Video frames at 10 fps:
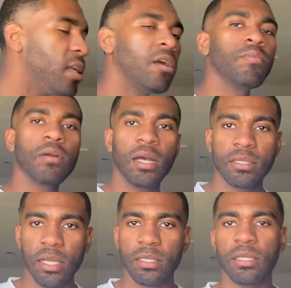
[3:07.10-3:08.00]
our
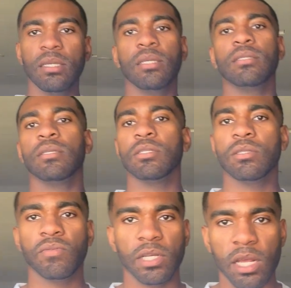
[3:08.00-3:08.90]
processes and just
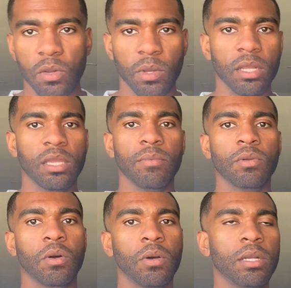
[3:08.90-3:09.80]
figure out a way to keep
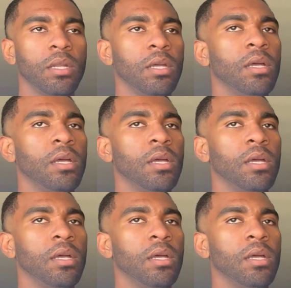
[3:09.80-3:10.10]
going.